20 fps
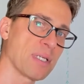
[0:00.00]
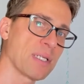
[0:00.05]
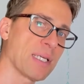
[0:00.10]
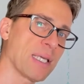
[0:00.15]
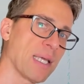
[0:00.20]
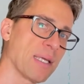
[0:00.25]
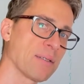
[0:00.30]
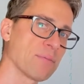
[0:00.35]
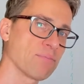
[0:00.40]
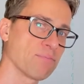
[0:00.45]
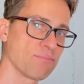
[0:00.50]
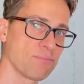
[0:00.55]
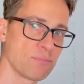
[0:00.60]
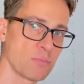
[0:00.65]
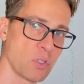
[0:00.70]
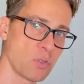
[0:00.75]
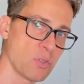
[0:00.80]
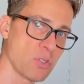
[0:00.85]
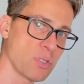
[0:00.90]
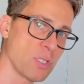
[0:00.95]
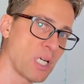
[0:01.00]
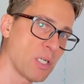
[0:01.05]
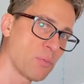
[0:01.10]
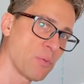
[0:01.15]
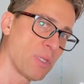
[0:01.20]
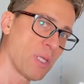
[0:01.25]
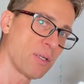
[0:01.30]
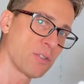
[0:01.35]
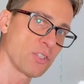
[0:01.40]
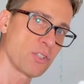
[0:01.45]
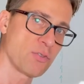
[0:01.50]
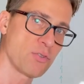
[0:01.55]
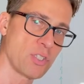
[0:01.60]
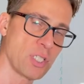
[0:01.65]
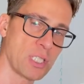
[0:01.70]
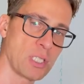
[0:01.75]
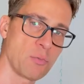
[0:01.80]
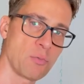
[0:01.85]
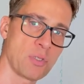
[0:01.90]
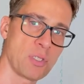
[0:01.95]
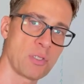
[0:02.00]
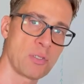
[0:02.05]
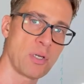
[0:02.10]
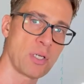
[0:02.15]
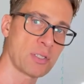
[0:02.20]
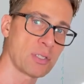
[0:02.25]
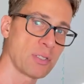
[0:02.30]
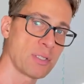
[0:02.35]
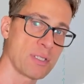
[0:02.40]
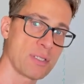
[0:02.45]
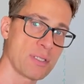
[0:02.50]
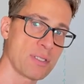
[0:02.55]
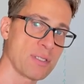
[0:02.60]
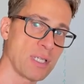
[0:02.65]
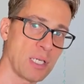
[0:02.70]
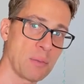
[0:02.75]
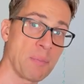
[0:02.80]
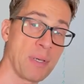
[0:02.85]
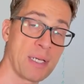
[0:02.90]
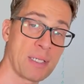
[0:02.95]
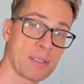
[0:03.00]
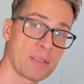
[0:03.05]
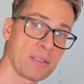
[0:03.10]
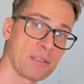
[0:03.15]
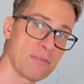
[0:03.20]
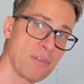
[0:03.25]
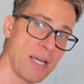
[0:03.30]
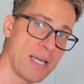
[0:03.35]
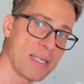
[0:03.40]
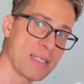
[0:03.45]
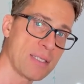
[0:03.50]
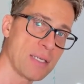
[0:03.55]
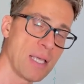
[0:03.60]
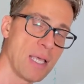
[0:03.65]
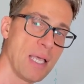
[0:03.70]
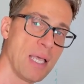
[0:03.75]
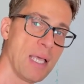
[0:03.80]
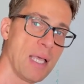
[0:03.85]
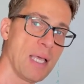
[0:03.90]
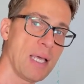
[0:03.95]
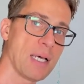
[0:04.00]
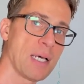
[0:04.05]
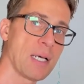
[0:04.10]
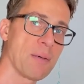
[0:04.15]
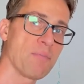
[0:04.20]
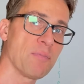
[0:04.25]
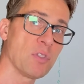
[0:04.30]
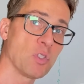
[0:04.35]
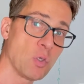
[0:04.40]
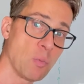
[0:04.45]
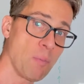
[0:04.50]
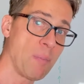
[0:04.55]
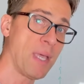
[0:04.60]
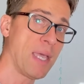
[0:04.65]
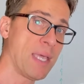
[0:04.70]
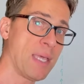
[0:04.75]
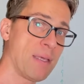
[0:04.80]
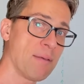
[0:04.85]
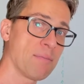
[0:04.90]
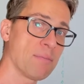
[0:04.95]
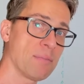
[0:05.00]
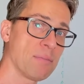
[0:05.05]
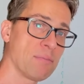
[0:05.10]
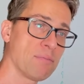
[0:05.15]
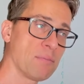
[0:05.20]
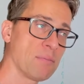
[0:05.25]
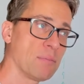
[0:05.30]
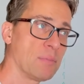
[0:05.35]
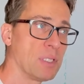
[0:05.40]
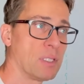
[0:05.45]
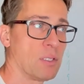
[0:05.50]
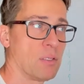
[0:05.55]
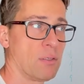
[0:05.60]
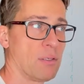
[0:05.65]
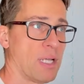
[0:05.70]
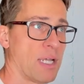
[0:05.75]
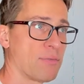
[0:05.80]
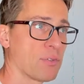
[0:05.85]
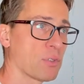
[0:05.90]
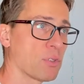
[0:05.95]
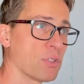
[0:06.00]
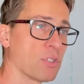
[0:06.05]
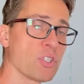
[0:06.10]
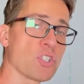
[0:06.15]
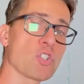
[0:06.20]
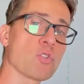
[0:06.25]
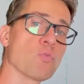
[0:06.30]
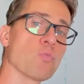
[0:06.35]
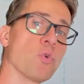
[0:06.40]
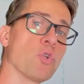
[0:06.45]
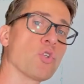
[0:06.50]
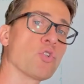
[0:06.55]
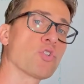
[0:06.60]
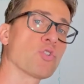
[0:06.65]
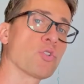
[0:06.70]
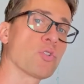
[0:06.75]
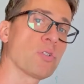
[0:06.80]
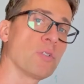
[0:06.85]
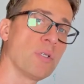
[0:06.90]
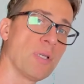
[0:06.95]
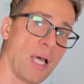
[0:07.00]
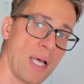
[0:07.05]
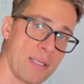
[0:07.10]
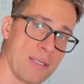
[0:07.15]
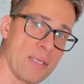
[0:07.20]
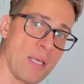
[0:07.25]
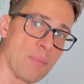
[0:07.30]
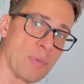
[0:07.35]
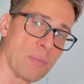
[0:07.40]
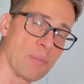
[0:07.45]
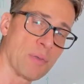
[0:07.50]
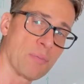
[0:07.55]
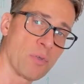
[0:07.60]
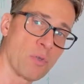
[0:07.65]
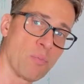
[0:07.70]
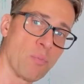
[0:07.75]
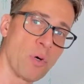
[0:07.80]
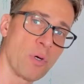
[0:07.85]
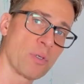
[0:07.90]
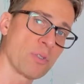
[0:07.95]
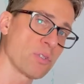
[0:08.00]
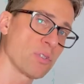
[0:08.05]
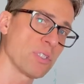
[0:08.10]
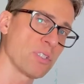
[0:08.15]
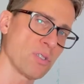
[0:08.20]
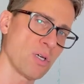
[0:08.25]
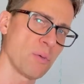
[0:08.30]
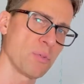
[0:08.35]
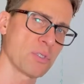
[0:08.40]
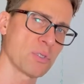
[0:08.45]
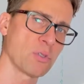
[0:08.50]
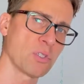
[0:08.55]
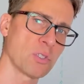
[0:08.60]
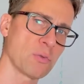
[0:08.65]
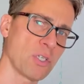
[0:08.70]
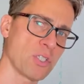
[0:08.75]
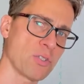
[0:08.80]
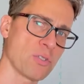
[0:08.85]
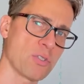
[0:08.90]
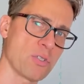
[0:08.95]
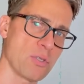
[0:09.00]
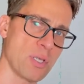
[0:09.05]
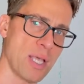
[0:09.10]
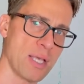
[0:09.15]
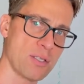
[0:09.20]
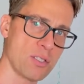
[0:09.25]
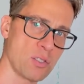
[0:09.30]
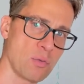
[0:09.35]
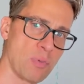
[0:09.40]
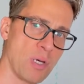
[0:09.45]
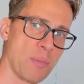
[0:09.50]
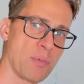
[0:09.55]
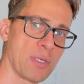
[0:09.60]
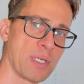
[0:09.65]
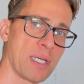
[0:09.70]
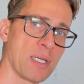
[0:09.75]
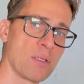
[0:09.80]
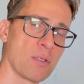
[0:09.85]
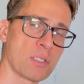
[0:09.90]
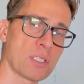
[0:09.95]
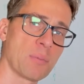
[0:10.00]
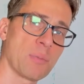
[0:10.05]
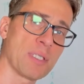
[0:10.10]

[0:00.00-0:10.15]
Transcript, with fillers: And again, don't start without checking with your doctor. This is not medical advice. Um, you may, you know, have a condition where you should not supplement with boron. So these are always good questions to ask your primary care doctor.